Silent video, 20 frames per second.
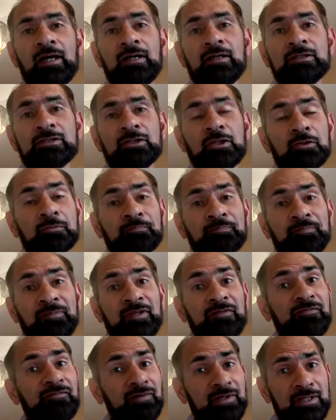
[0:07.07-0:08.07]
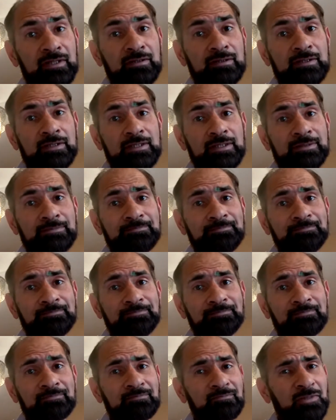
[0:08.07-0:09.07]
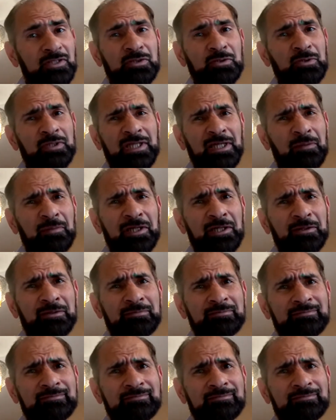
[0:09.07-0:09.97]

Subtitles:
So, Freons, what's all that about?